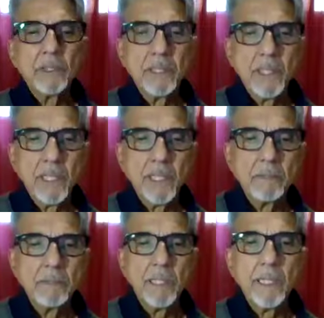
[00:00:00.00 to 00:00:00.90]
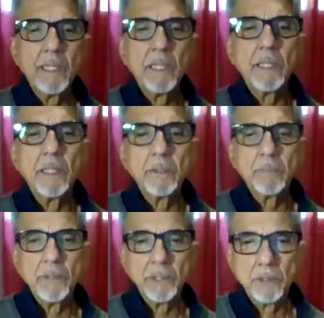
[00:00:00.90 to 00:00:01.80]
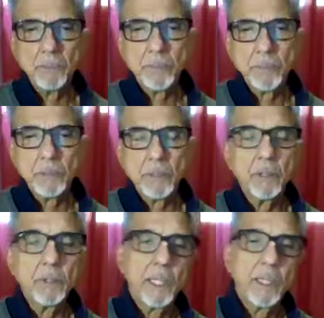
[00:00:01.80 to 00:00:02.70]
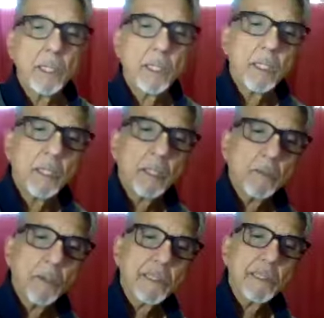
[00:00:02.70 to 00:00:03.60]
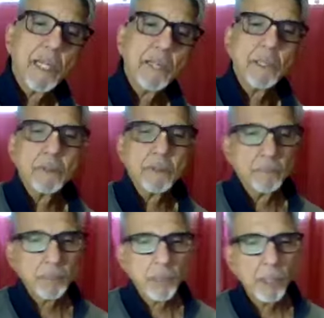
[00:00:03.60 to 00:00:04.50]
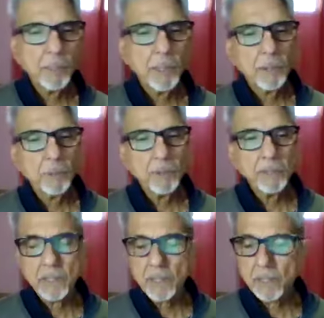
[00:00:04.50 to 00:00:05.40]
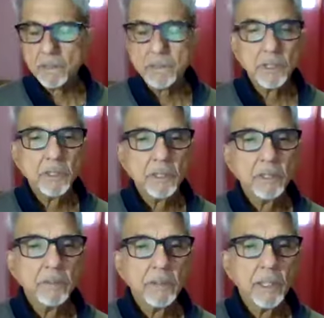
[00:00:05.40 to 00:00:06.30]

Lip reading: CA. Then it was computer. Okay, one time it is a problem with air condition.